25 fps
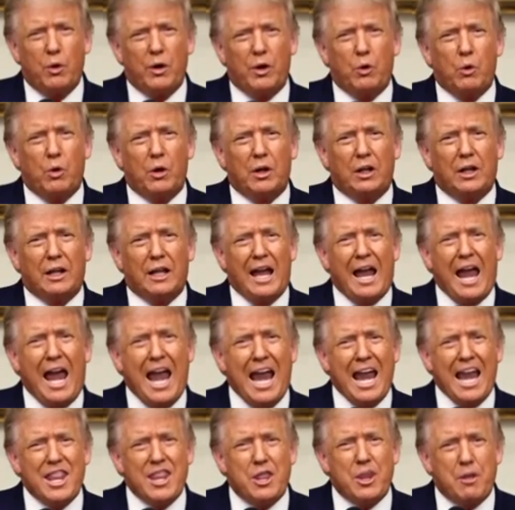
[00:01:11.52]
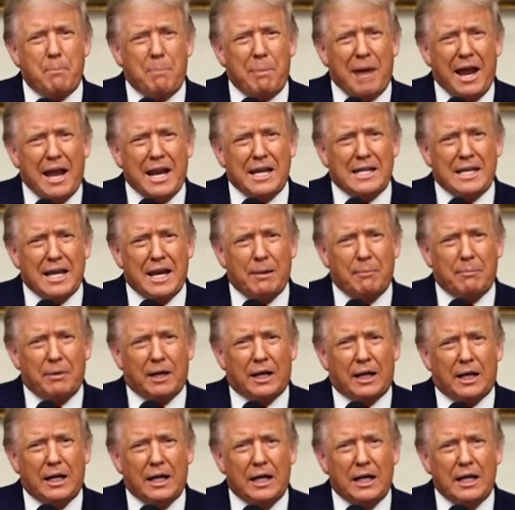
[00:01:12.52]
will end the
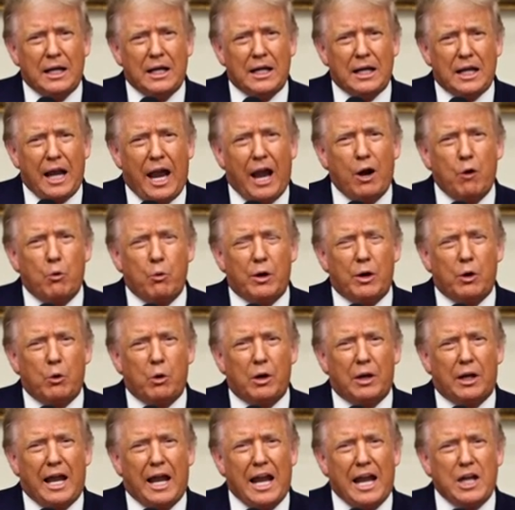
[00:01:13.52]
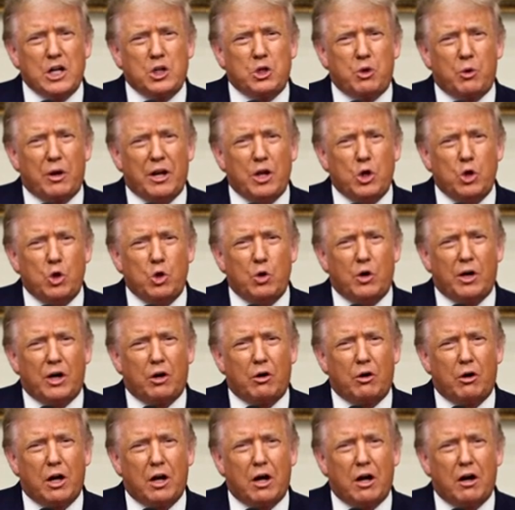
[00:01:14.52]
pandemic, and we will enter a new
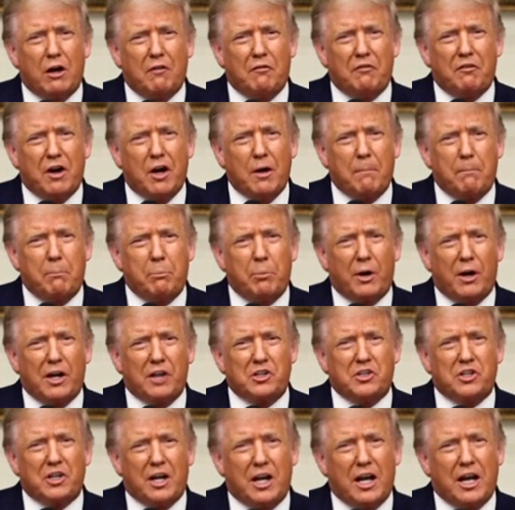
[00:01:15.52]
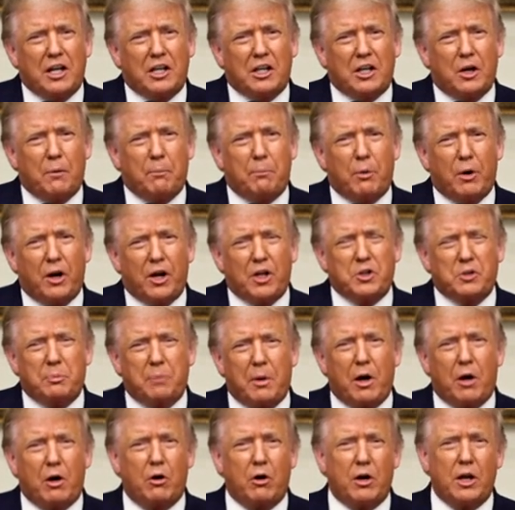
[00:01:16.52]
era of unprecedented
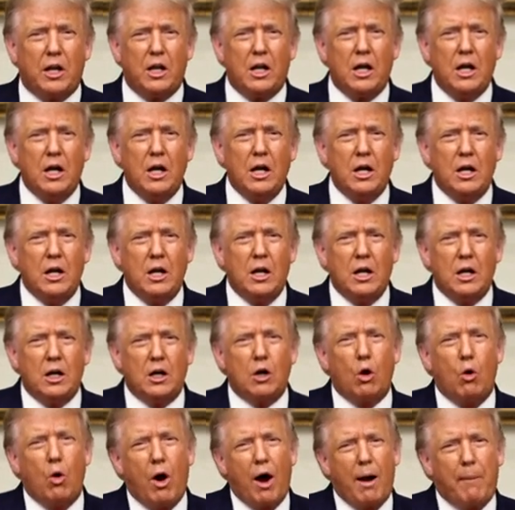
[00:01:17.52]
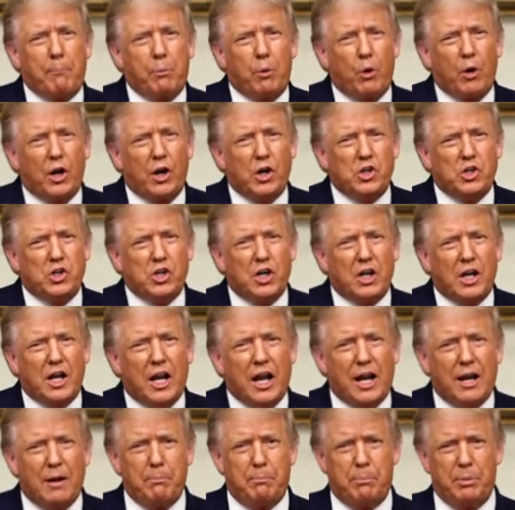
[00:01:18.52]
prosperity, cooperation,
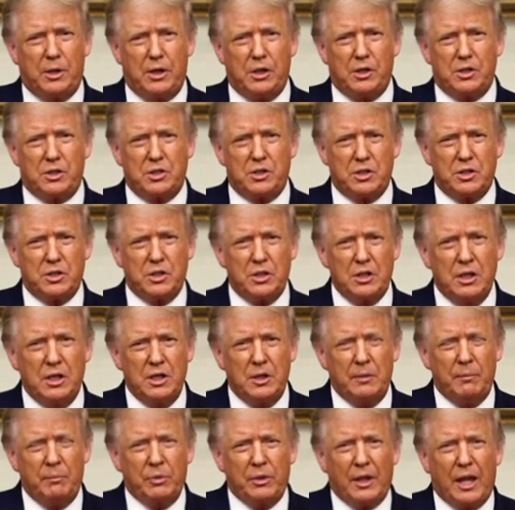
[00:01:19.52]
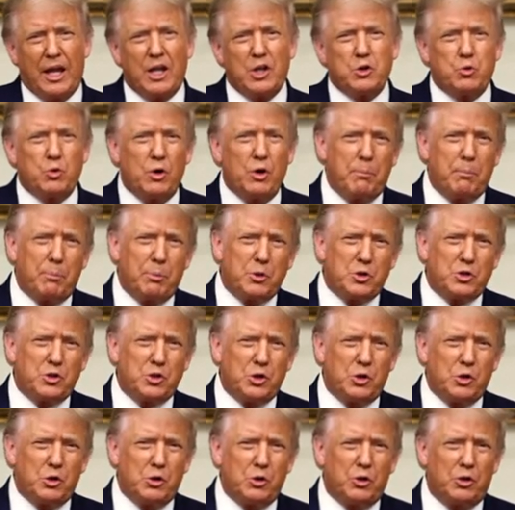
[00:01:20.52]
and peace. As we
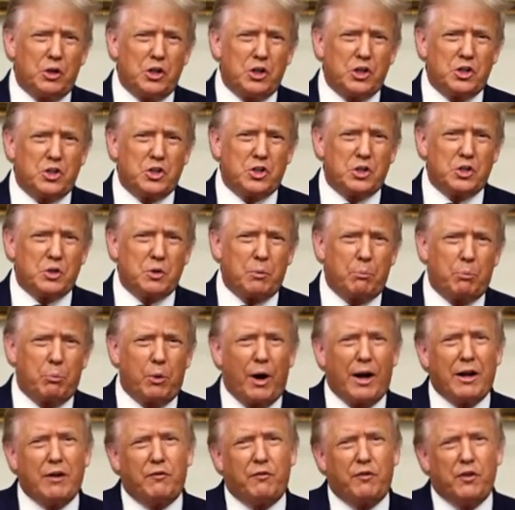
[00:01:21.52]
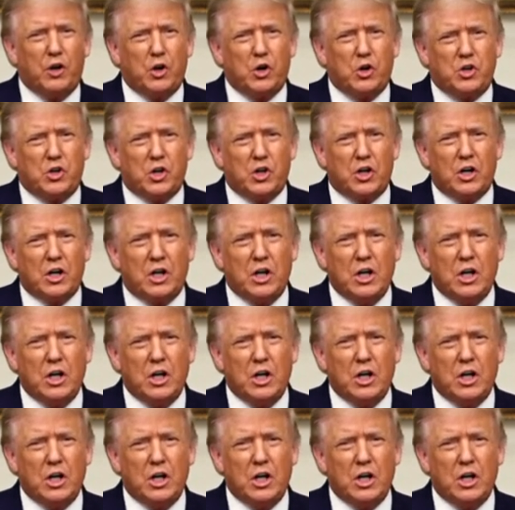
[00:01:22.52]
pursue this bright future,